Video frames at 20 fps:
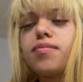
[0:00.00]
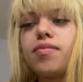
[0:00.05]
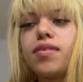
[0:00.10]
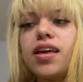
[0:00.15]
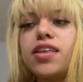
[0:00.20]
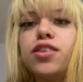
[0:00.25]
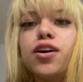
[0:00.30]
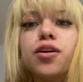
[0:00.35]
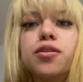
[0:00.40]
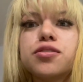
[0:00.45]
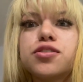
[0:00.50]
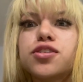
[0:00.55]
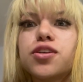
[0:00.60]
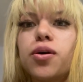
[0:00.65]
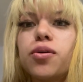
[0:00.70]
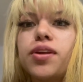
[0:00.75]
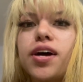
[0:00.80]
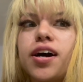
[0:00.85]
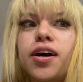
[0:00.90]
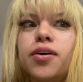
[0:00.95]
Those
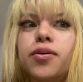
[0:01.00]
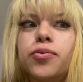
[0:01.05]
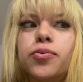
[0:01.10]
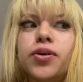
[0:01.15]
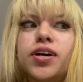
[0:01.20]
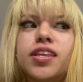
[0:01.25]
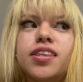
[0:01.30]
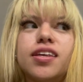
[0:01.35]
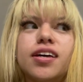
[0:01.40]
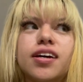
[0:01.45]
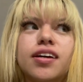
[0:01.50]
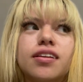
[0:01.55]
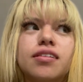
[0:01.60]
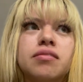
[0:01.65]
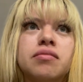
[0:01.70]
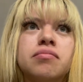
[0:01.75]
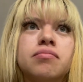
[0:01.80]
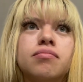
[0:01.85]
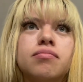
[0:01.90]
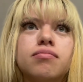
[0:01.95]
sold out
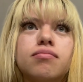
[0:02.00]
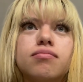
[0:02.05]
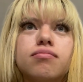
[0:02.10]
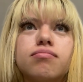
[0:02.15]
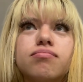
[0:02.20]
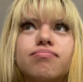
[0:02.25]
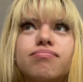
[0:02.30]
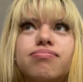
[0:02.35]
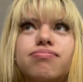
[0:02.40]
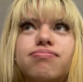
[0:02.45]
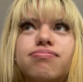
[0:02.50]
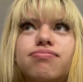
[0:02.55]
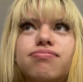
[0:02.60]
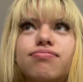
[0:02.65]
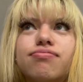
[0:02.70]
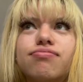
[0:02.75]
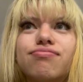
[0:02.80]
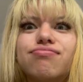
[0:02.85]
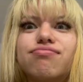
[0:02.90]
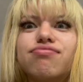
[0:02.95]
within,
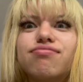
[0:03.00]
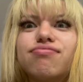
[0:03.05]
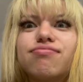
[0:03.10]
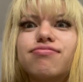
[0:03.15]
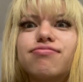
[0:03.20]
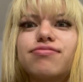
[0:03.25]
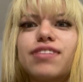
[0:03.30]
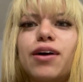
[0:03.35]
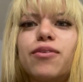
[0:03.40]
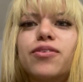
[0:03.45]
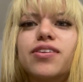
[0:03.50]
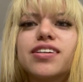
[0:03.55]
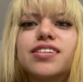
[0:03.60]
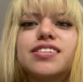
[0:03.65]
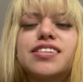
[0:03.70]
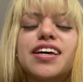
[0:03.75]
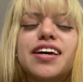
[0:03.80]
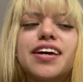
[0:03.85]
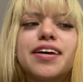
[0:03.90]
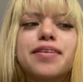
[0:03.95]
I want to
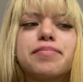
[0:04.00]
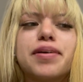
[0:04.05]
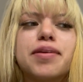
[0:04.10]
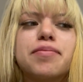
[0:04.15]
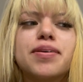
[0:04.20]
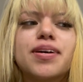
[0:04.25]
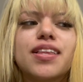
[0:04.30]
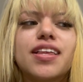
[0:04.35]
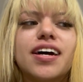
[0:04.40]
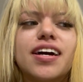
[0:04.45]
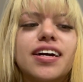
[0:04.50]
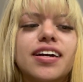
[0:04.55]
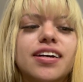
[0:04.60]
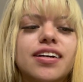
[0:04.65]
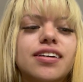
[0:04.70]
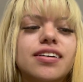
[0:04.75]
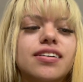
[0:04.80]
say maybe like